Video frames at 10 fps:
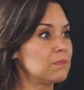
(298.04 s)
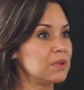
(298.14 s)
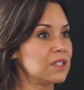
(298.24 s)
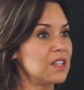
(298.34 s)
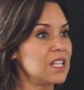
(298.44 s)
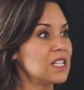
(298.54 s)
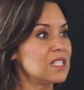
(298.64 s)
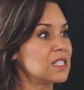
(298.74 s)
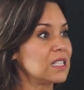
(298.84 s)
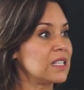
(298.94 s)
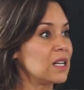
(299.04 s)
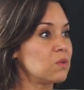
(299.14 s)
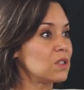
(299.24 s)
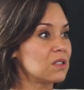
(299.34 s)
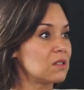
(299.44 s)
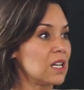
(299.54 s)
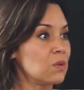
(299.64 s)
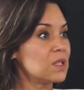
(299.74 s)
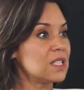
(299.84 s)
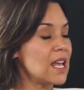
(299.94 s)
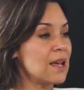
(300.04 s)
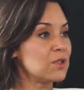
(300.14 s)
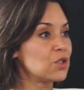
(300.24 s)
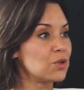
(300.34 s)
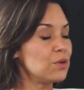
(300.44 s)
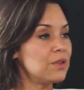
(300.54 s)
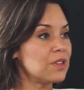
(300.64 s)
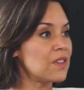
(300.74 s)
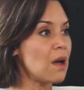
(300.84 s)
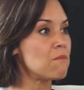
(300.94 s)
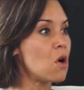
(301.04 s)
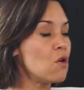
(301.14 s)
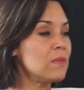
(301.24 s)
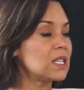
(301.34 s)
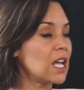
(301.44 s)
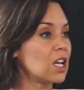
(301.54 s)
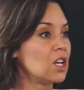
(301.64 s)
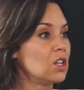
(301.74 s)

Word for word: but the thing is, is that that was that was Sam's truth in that moment. Like